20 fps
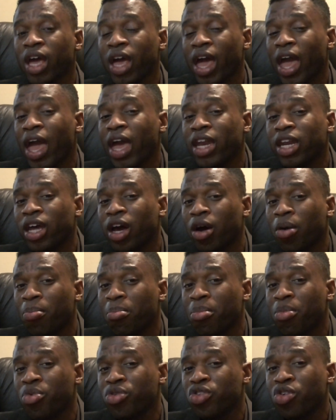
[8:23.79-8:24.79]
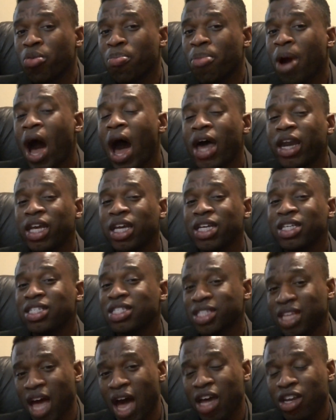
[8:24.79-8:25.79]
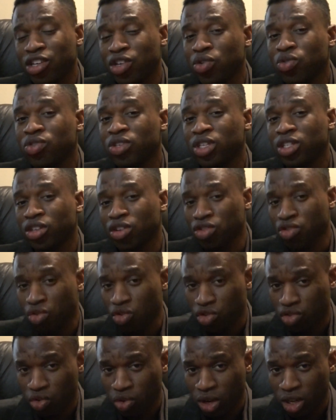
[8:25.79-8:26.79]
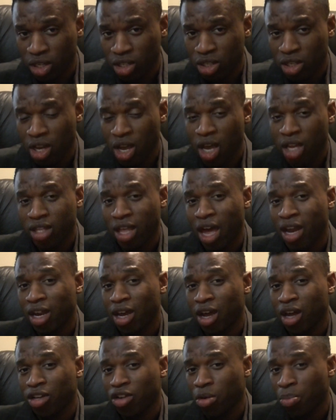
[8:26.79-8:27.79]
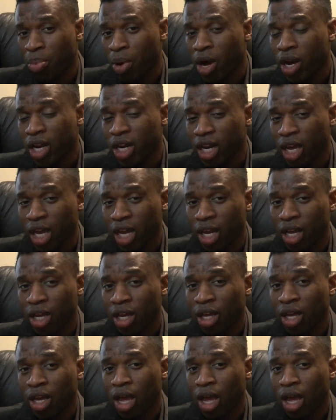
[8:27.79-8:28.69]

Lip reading: and your body is not using the nutrients that you're putting in it.